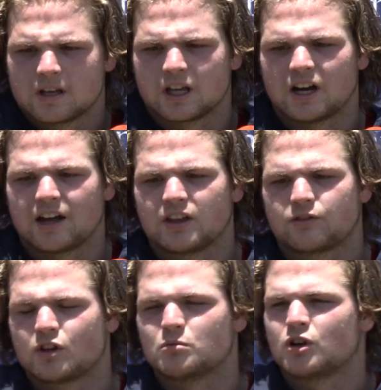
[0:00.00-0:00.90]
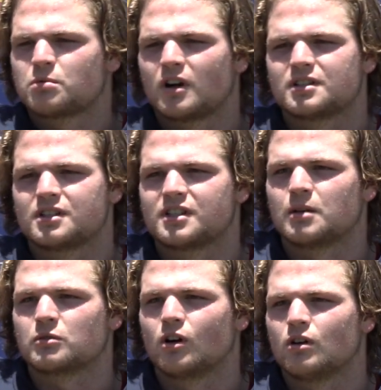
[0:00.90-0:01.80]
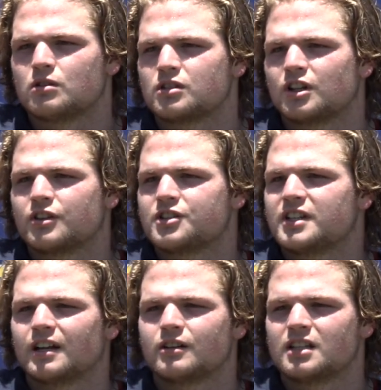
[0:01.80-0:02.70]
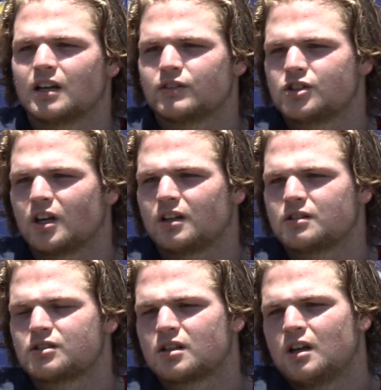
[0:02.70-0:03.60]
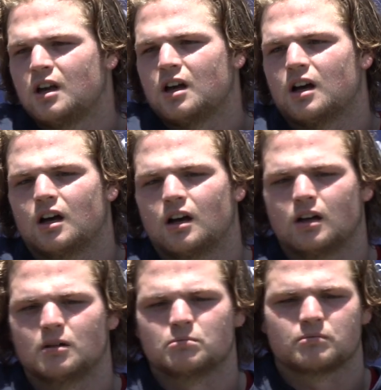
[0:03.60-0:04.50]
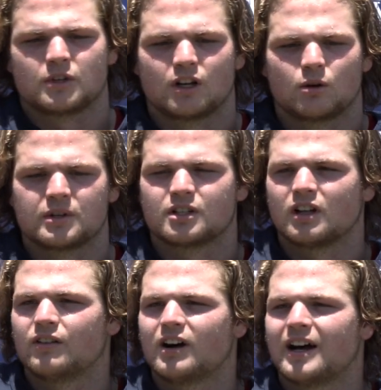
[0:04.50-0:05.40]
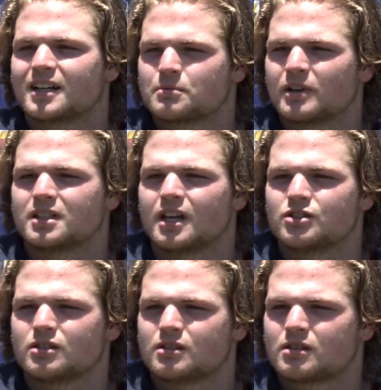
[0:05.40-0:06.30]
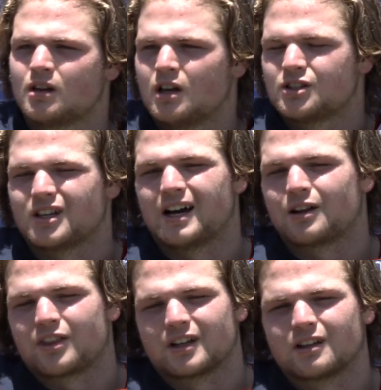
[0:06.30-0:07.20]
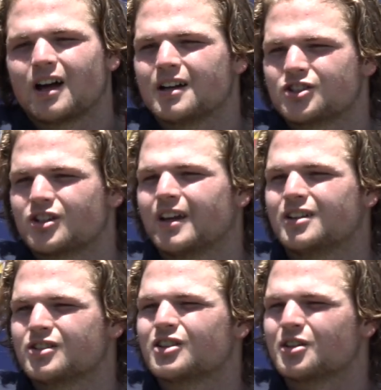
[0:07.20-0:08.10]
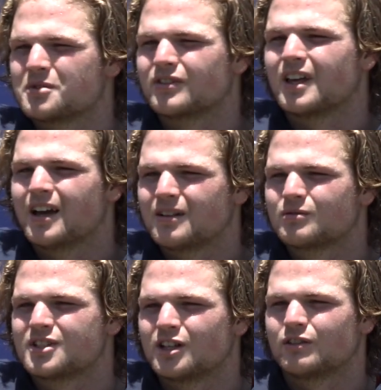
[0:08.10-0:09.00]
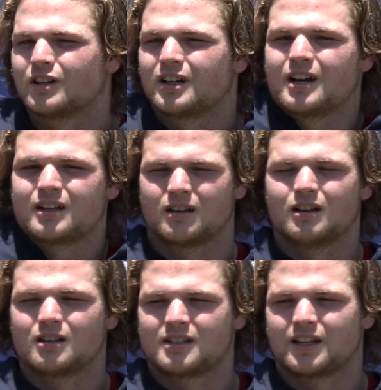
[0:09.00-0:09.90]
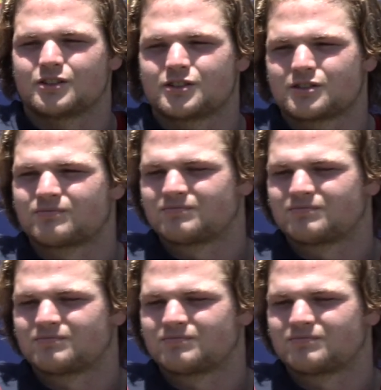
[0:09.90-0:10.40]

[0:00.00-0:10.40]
You know, I think for the most part, it's the same goals. You know, the standards haven't changed. You know, we still have high expectations, so I don't think a lot has changed in terms of that. Still very high standards.